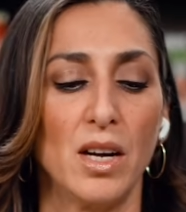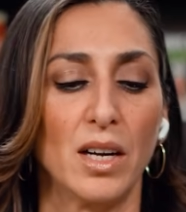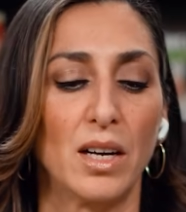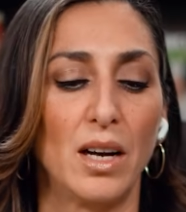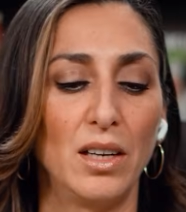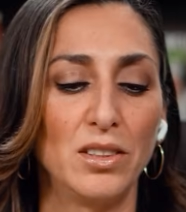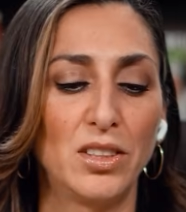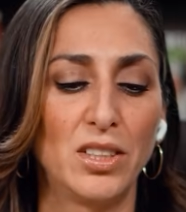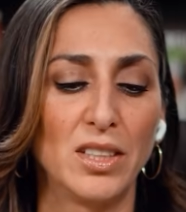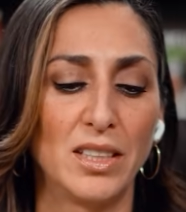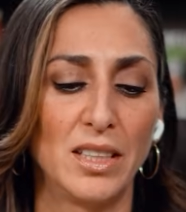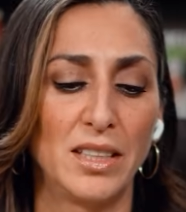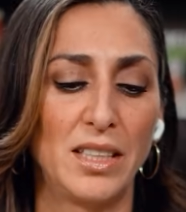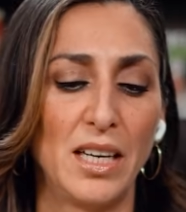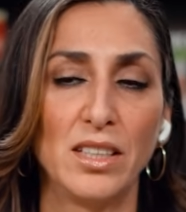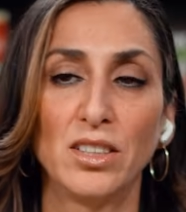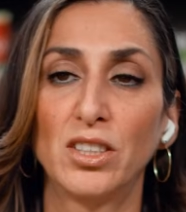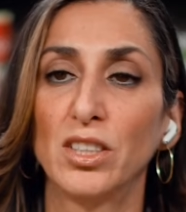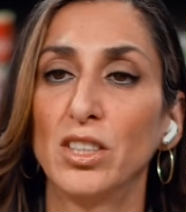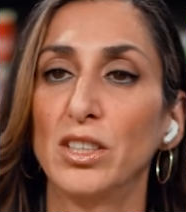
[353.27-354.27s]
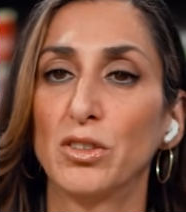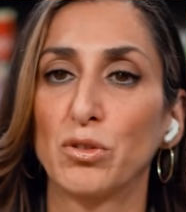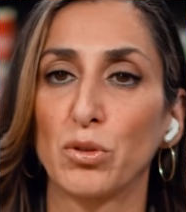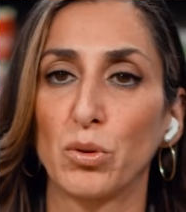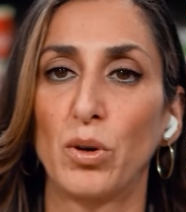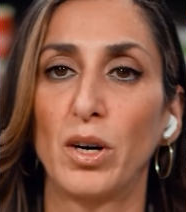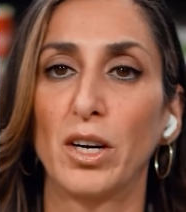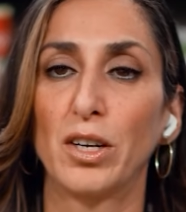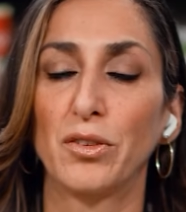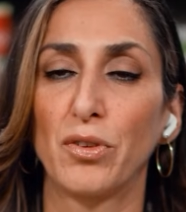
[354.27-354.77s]
Conscious attention is
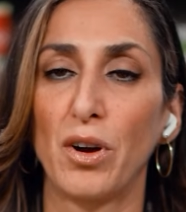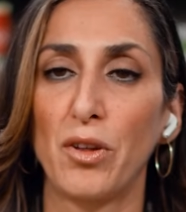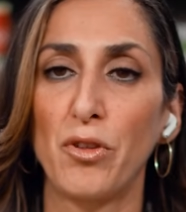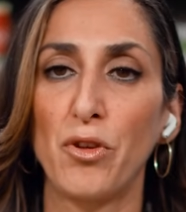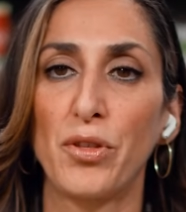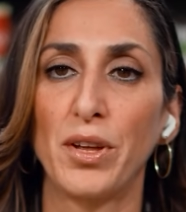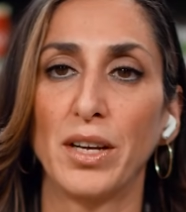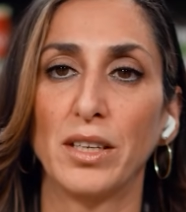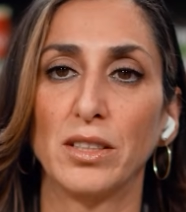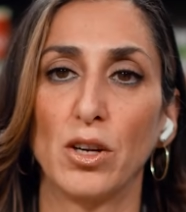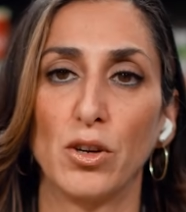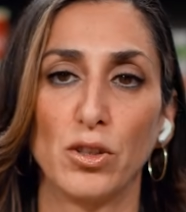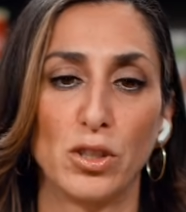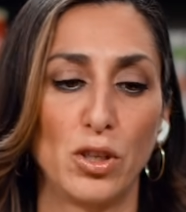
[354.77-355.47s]
required for other things, though.